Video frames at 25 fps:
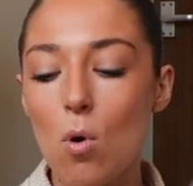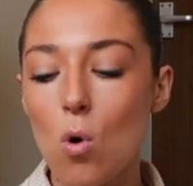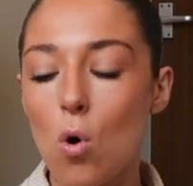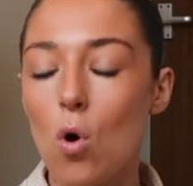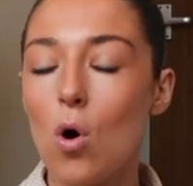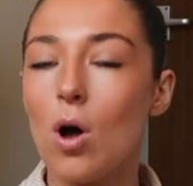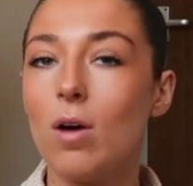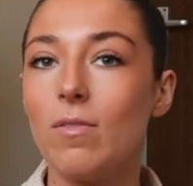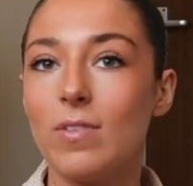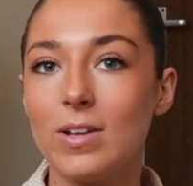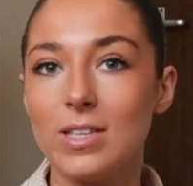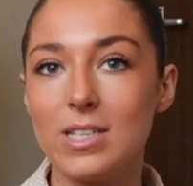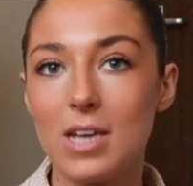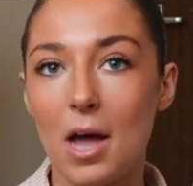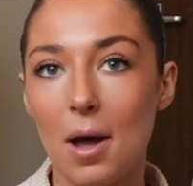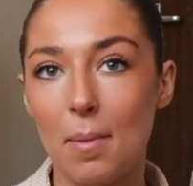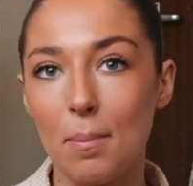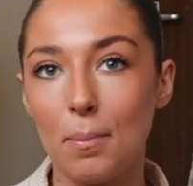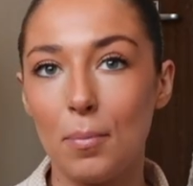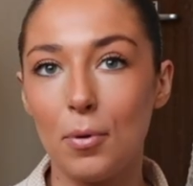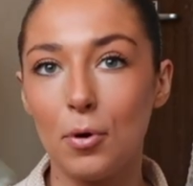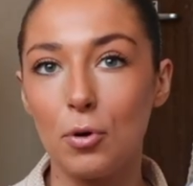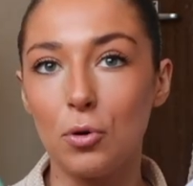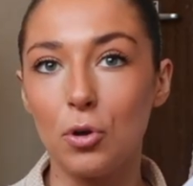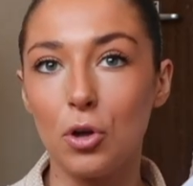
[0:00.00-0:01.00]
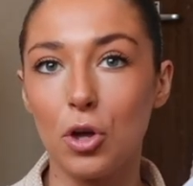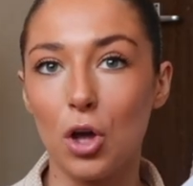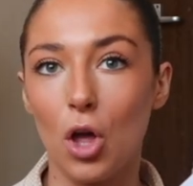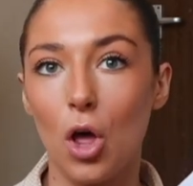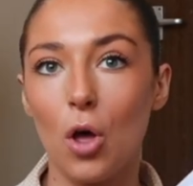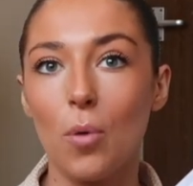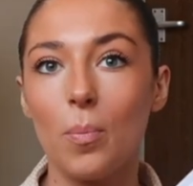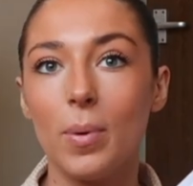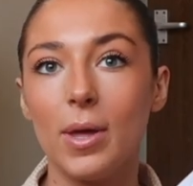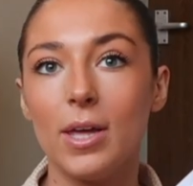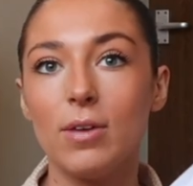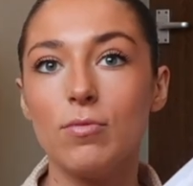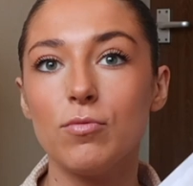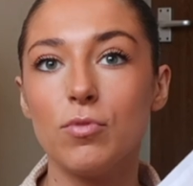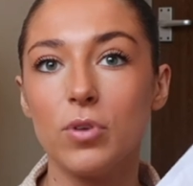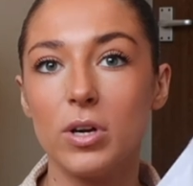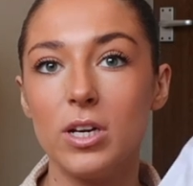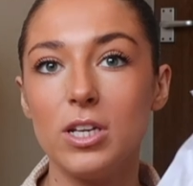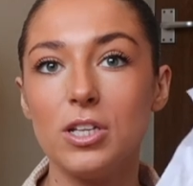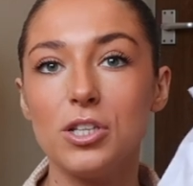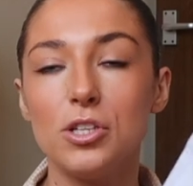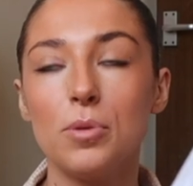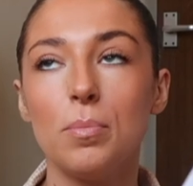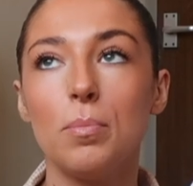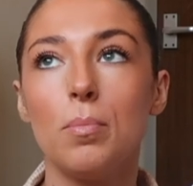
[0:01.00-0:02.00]
more of a tampon girl, but in
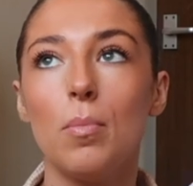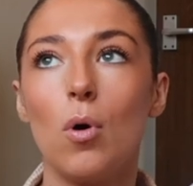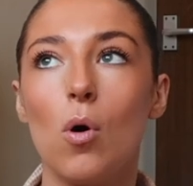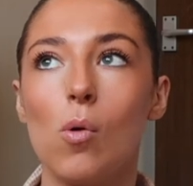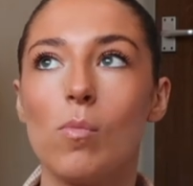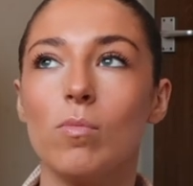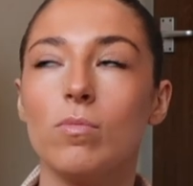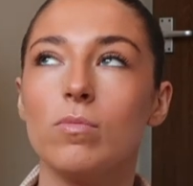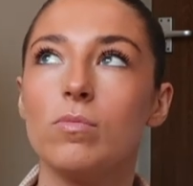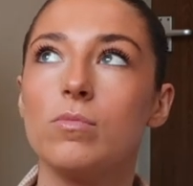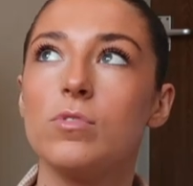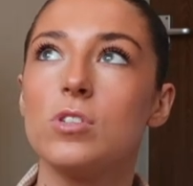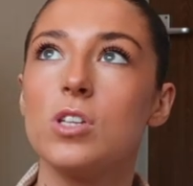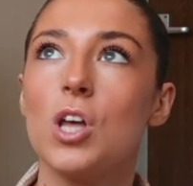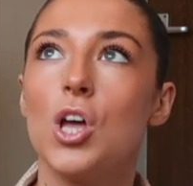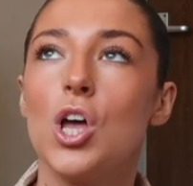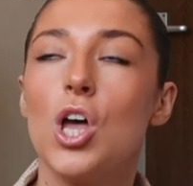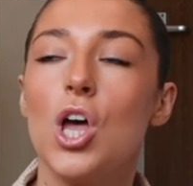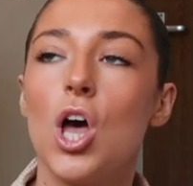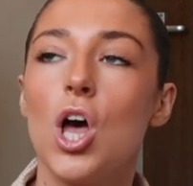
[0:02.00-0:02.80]
recent months